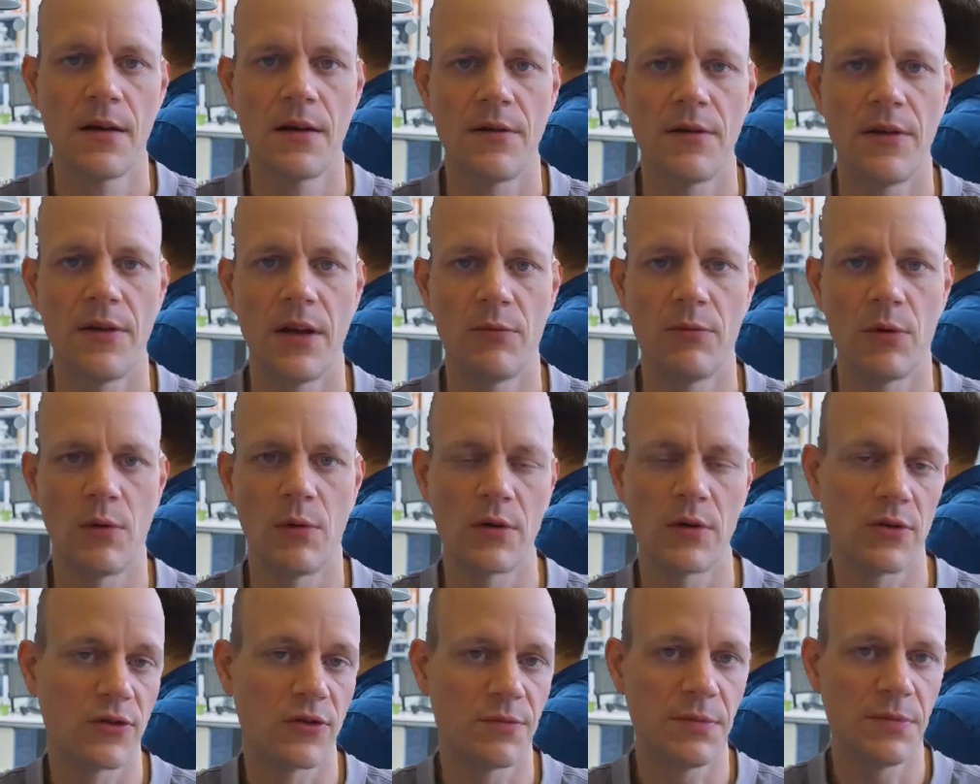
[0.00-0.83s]
Then we
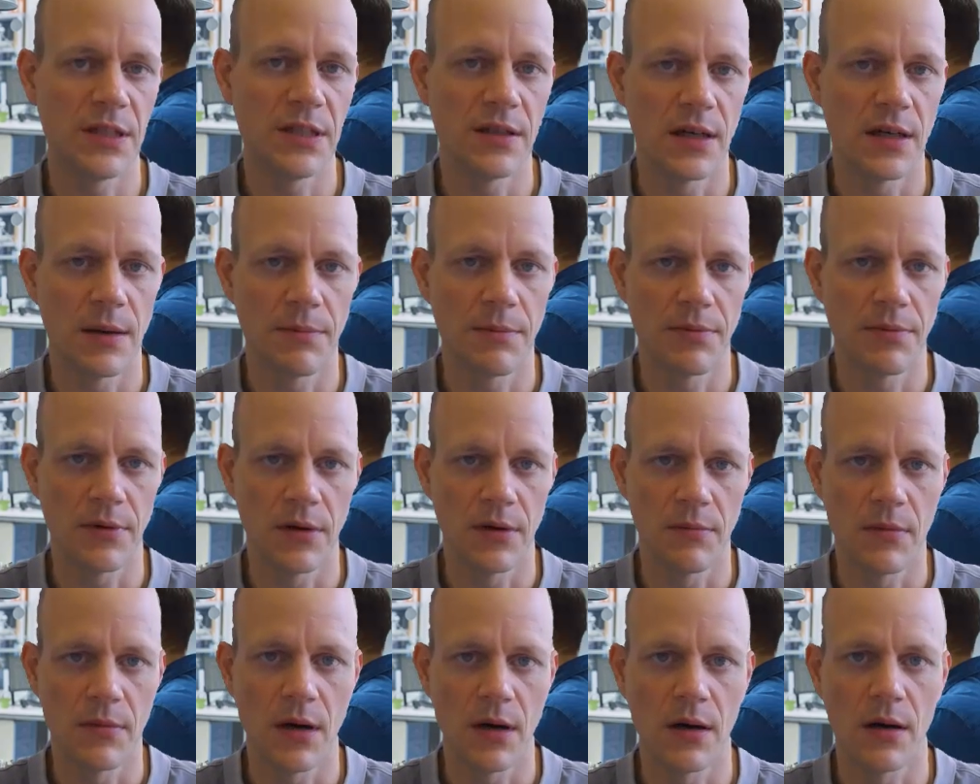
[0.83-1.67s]
want to speed up
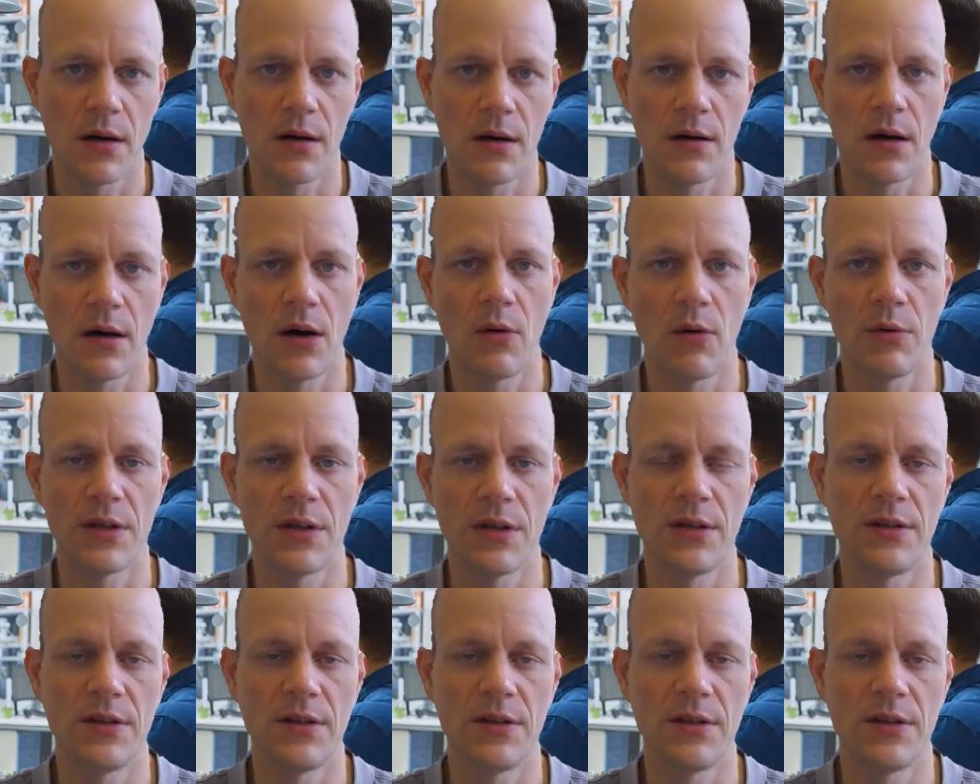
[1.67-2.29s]
how we